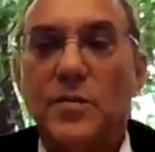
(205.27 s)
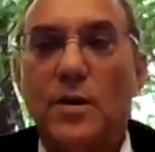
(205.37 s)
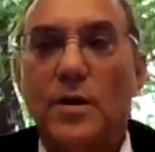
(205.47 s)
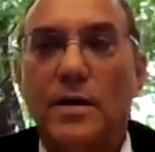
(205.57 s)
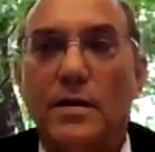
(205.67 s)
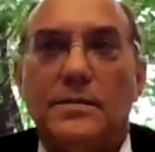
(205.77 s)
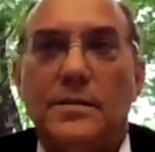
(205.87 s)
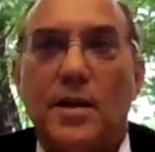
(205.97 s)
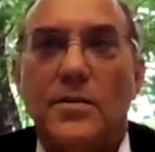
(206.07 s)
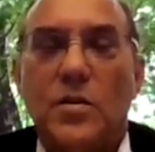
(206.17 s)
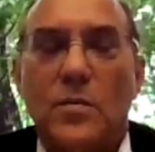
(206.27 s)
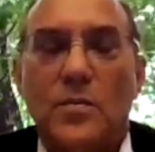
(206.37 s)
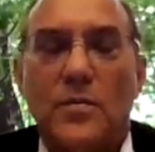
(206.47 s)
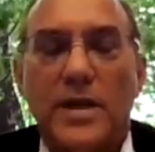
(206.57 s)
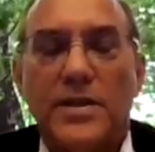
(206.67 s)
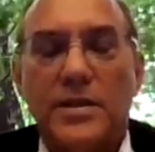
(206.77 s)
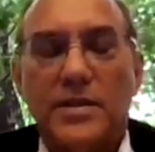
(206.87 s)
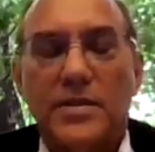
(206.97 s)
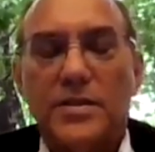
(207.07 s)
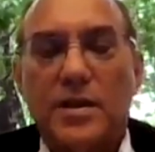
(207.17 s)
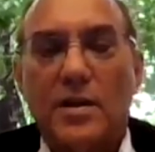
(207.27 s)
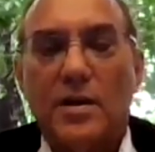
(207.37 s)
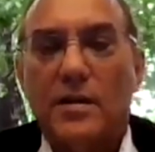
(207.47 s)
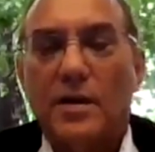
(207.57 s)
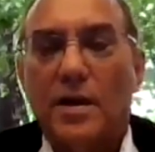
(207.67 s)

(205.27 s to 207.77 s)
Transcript: where large corporations are